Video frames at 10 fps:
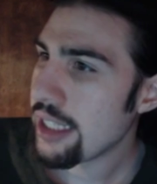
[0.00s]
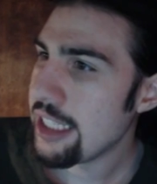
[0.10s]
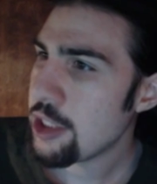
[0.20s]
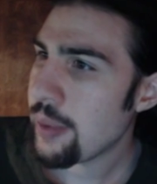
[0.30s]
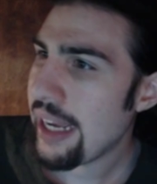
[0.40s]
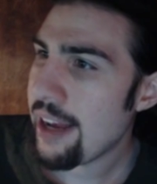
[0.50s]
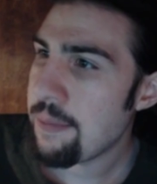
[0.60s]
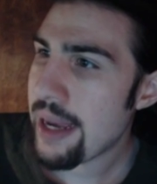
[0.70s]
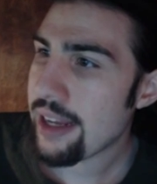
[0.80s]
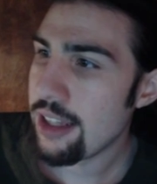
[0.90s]
on the list, we have
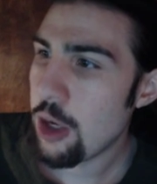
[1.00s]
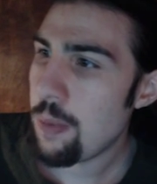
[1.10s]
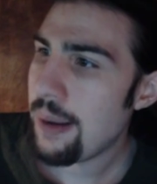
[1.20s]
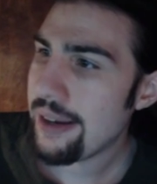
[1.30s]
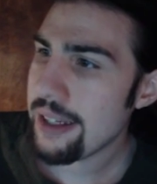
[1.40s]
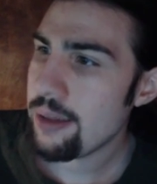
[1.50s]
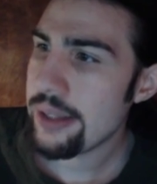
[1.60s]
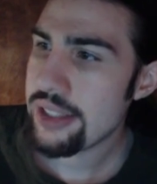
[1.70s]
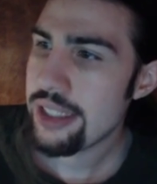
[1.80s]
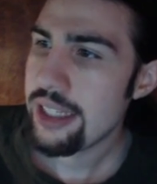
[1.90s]
Mega Lopunny,
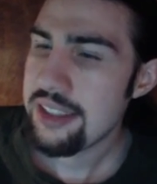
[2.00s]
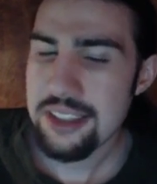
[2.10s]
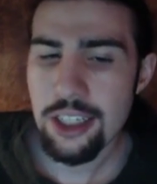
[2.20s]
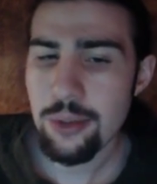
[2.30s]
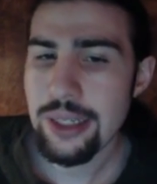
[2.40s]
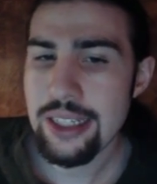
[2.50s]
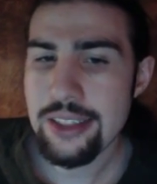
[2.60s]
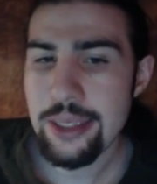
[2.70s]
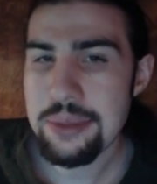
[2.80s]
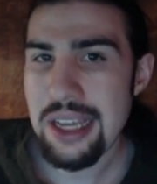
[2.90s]
which is another one that
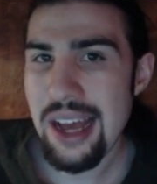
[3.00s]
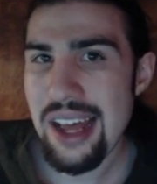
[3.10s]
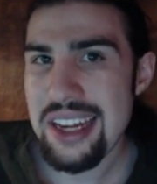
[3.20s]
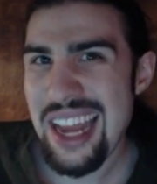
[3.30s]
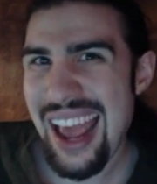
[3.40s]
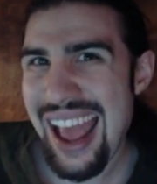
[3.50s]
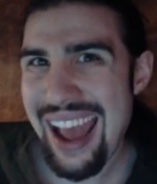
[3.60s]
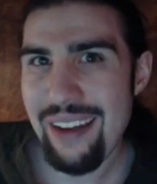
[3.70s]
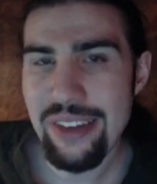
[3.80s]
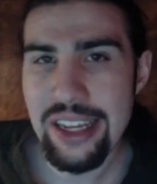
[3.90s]
seems odd to
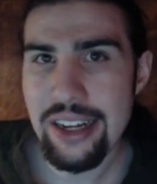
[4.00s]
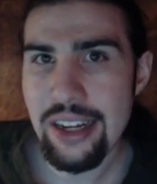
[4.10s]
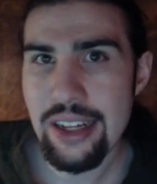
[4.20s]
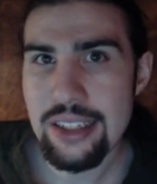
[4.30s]
have in